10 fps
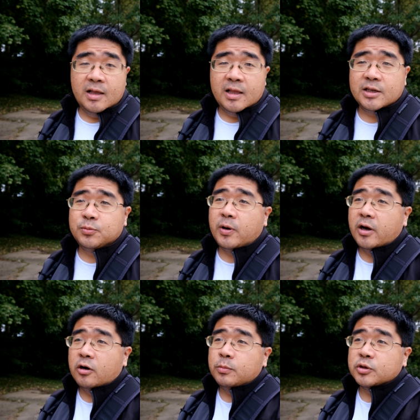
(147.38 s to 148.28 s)
That's why
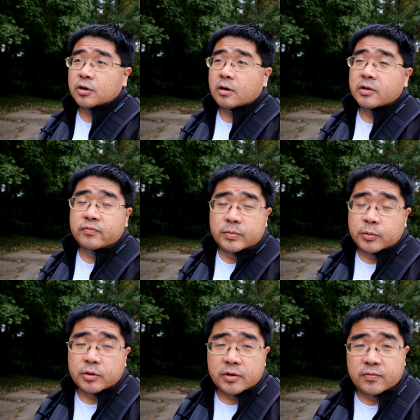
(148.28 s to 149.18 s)
almost all of them
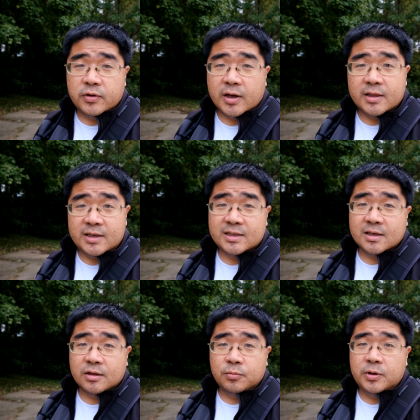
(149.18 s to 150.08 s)
will give you at least a
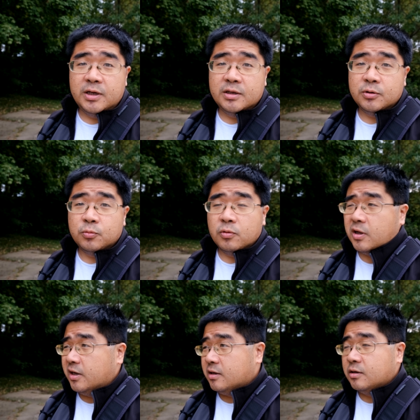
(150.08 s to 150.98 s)
three to
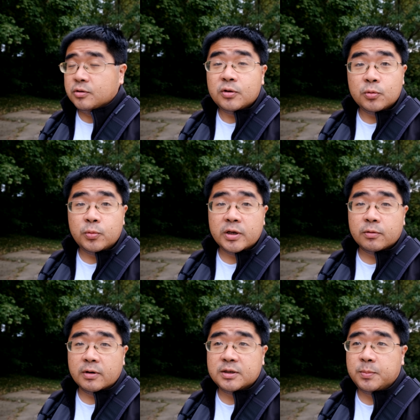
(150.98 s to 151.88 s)
like two week
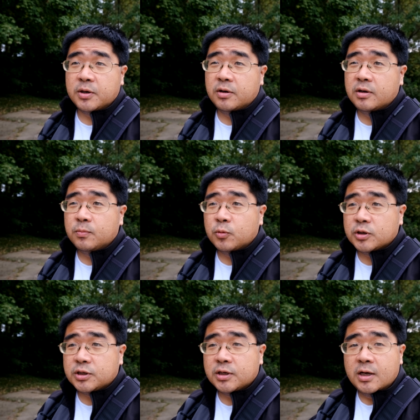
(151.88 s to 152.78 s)
grace period in
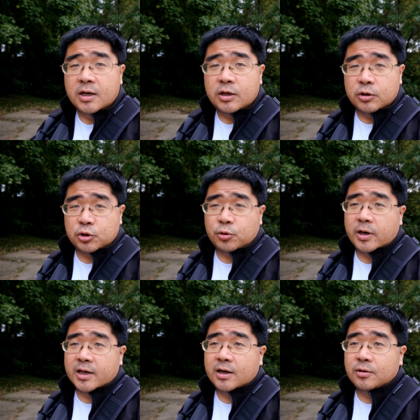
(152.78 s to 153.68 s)
which you're
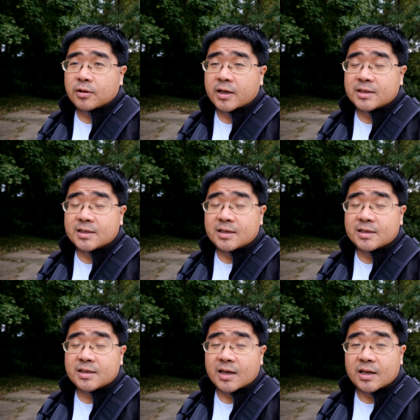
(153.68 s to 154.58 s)
trying out your
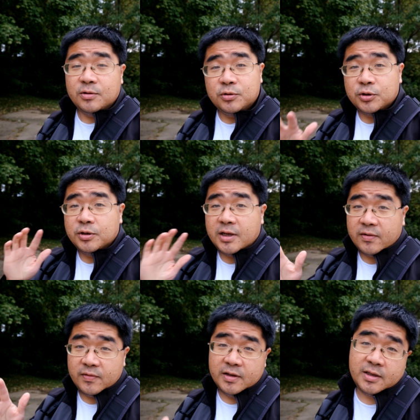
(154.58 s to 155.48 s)
lenses. And you should
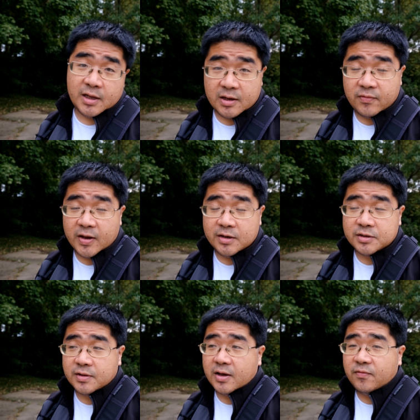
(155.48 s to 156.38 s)
definitely take advantage
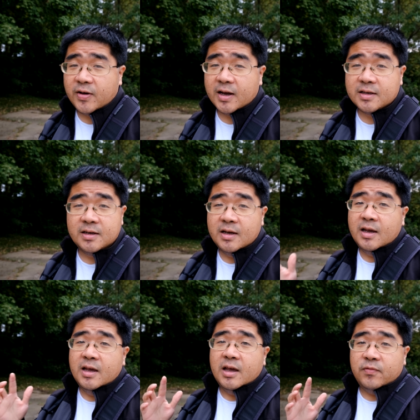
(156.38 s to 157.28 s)
of that fact.
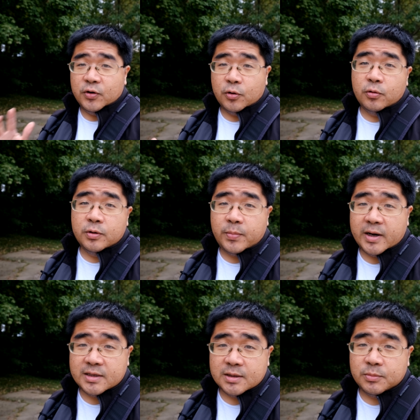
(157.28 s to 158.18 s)
If you're going to
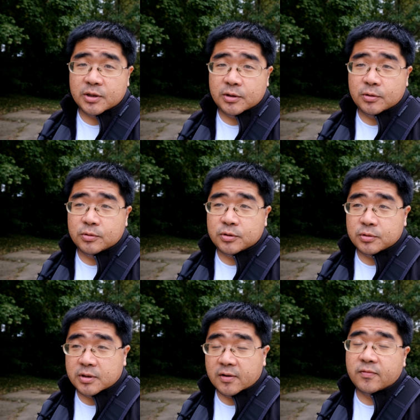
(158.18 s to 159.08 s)
buy something used, you
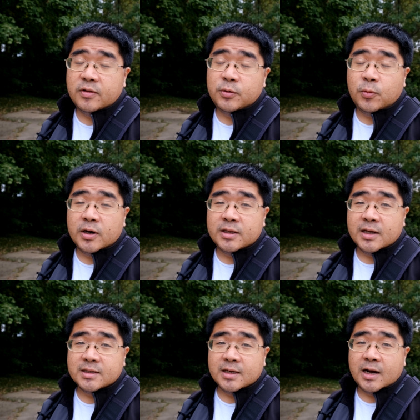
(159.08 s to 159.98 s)
definitely want to
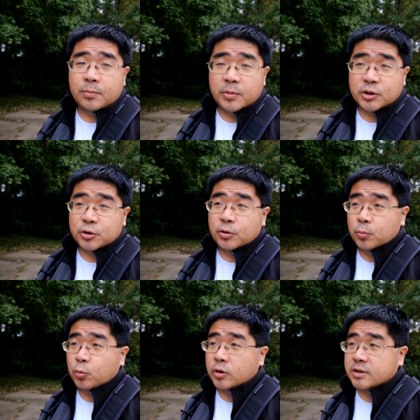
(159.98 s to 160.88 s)
test it out make sure it
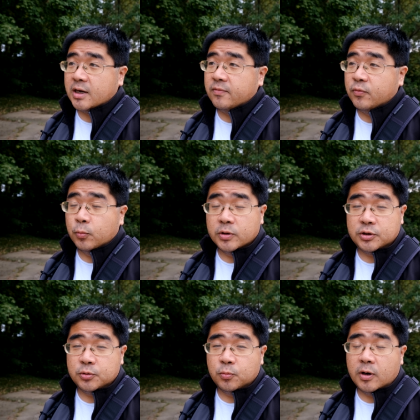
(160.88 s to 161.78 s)
works out for
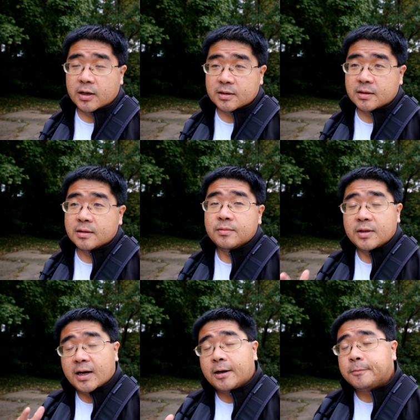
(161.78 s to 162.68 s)
what you want.
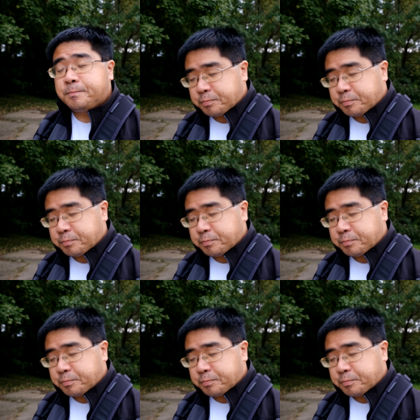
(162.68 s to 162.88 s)
Now,